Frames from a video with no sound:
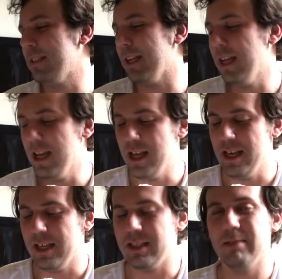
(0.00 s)
It's like,
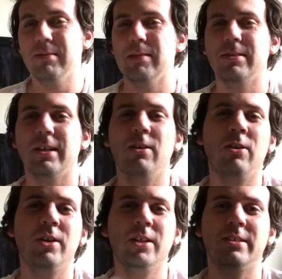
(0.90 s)
sometimes it's like,
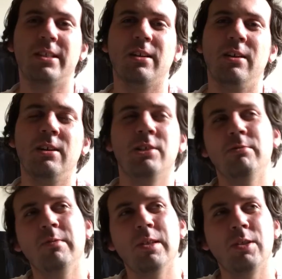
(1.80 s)
oh, it's like, oh,
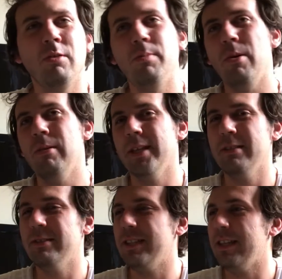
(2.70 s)
do we want to go bowling?
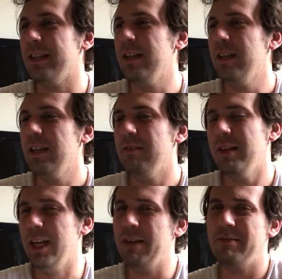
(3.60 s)
And it's like,
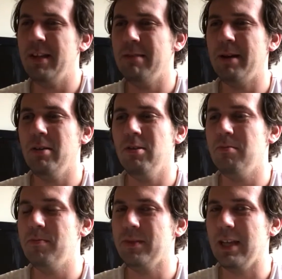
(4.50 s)
wait, I have it at my
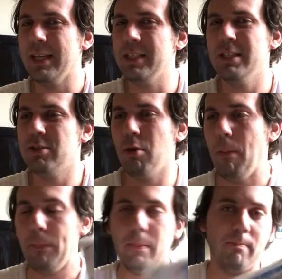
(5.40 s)
home. I can just go
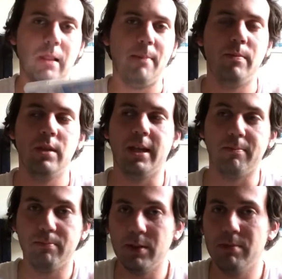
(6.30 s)
plop, like,